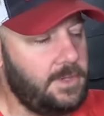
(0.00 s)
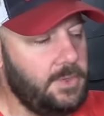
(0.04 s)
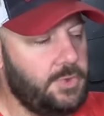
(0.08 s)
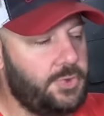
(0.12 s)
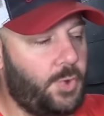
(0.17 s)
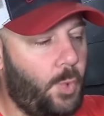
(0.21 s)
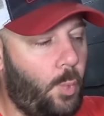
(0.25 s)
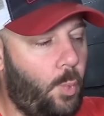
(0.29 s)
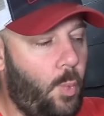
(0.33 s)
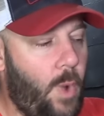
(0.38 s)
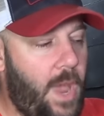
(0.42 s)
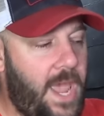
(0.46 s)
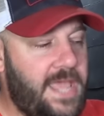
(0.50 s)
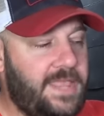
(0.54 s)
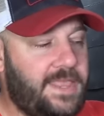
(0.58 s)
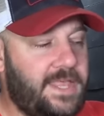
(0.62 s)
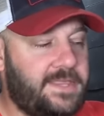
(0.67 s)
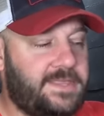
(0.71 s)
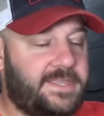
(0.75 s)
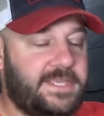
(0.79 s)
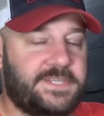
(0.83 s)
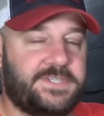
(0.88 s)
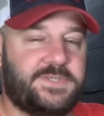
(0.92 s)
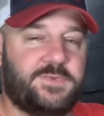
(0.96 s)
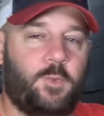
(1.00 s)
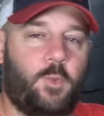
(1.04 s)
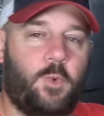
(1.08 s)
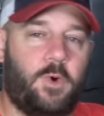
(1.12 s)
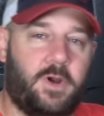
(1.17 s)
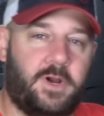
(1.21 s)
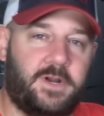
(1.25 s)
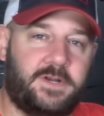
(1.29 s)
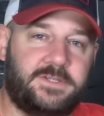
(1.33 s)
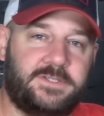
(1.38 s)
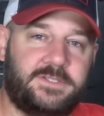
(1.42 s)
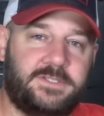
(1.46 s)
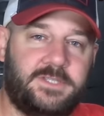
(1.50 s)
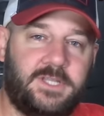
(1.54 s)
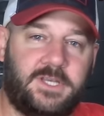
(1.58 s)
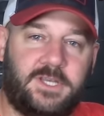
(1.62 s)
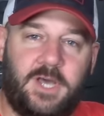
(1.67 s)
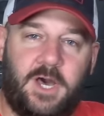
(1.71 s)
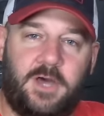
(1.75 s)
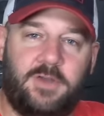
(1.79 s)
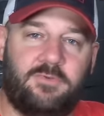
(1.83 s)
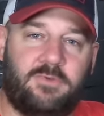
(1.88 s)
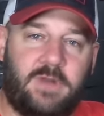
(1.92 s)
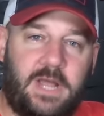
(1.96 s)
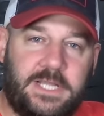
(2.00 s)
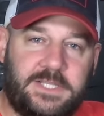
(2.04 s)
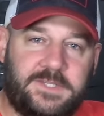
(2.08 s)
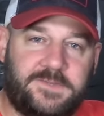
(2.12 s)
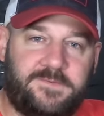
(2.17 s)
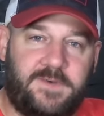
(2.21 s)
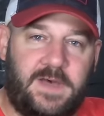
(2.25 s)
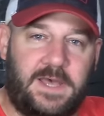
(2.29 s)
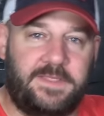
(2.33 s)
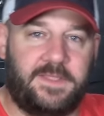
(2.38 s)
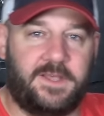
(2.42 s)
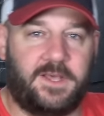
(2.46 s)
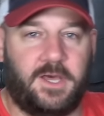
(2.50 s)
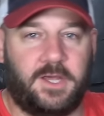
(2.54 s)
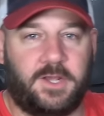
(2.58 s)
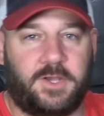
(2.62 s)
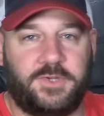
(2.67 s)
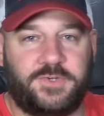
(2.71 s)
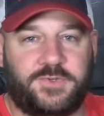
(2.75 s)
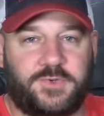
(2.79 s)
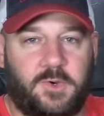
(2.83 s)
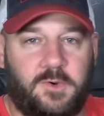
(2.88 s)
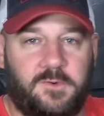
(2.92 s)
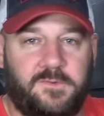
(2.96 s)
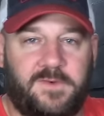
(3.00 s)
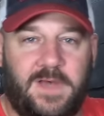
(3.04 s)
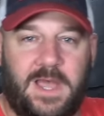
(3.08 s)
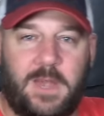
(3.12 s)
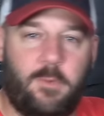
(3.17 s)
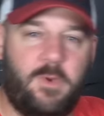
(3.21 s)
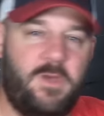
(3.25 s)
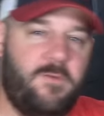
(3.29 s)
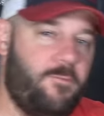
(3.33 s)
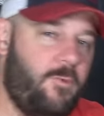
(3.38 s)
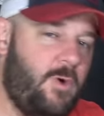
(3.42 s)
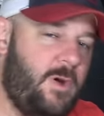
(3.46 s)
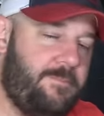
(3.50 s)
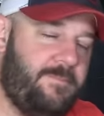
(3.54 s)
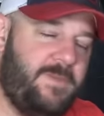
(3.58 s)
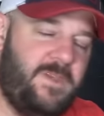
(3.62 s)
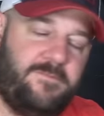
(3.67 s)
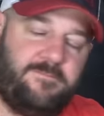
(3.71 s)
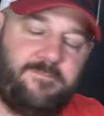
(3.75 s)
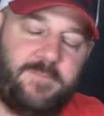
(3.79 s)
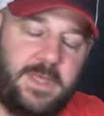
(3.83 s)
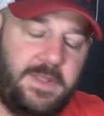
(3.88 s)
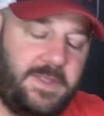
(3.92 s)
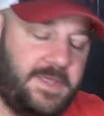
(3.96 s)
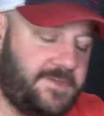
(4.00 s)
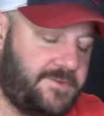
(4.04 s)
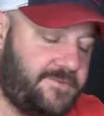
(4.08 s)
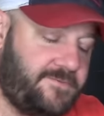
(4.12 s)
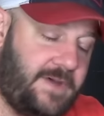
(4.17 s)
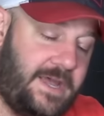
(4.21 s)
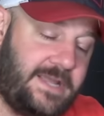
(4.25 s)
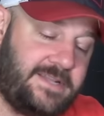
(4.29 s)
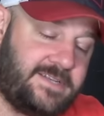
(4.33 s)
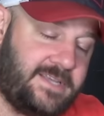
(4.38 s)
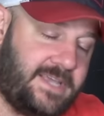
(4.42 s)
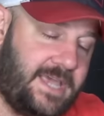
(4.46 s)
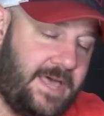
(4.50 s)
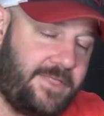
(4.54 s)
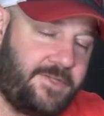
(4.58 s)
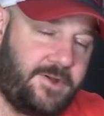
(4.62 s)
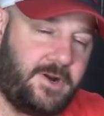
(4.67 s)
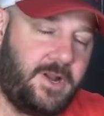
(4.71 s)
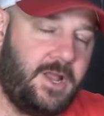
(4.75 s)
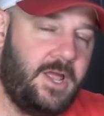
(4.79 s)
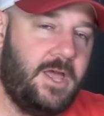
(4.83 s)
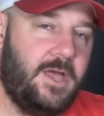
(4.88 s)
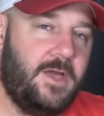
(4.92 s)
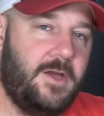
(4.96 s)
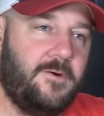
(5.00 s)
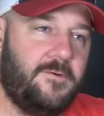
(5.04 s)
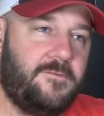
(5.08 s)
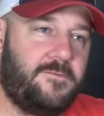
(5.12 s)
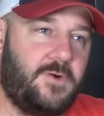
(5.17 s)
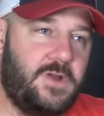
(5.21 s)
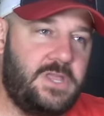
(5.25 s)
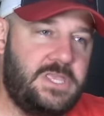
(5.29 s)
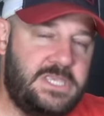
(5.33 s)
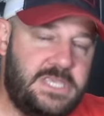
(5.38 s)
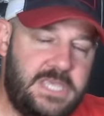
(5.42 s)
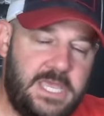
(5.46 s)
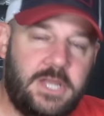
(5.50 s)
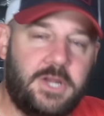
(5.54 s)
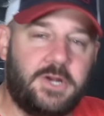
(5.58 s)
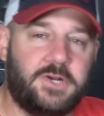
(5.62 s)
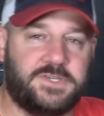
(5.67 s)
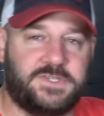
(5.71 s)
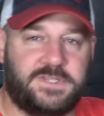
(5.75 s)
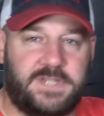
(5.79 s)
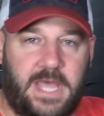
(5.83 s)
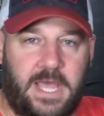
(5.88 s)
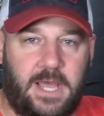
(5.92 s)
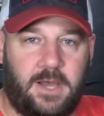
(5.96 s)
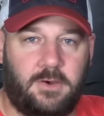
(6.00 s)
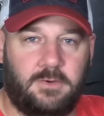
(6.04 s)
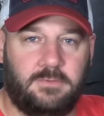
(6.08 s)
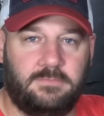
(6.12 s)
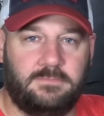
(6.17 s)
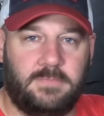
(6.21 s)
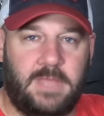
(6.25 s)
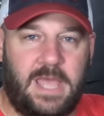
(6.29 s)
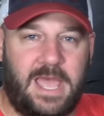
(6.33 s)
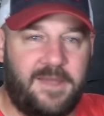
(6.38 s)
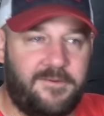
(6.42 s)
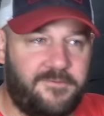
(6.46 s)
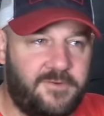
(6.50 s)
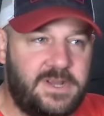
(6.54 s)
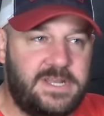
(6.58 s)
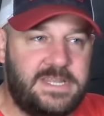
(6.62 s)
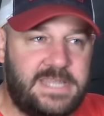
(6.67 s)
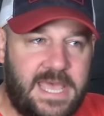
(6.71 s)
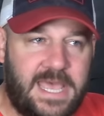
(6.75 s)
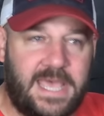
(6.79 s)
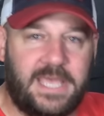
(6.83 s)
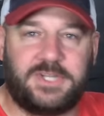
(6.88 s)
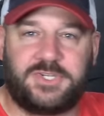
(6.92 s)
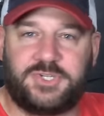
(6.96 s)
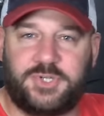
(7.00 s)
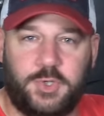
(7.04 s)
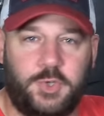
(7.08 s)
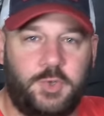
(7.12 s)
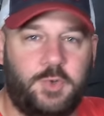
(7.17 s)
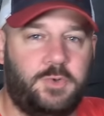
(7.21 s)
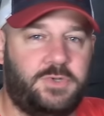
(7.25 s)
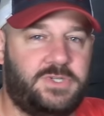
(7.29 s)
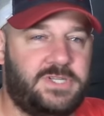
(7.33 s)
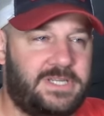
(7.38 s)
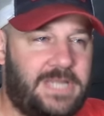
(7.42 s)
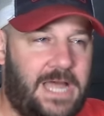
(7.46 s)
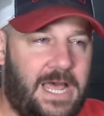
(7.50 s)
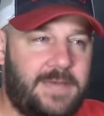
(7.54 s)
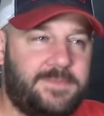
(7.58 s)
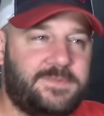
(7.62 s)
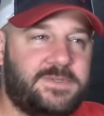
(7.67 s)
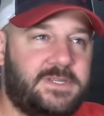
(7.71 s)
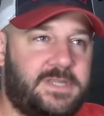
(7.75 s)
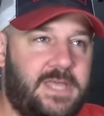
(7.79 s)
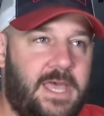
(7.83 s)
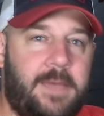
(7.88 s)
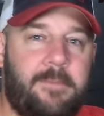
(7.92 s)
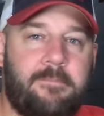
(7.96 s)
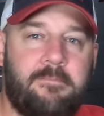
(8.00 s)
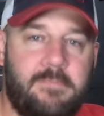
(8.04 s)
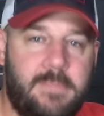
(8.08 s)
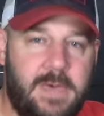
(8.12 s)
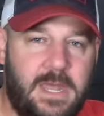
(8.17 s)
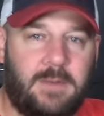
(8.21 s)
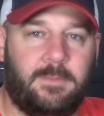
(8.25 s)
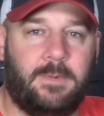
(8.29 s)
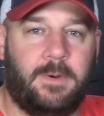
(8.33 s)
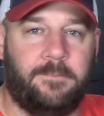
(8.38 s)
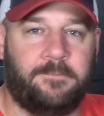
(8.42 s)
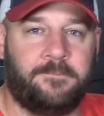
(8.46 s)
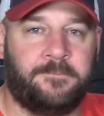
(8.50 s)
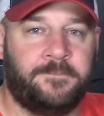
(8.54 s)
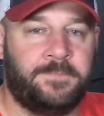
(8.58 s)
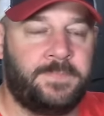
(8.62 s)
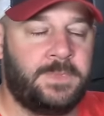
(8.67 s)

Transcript: The way that this works, the gun rights fight, the gun control fight, we've been in this fight together for years now, every day, two times a day minimum.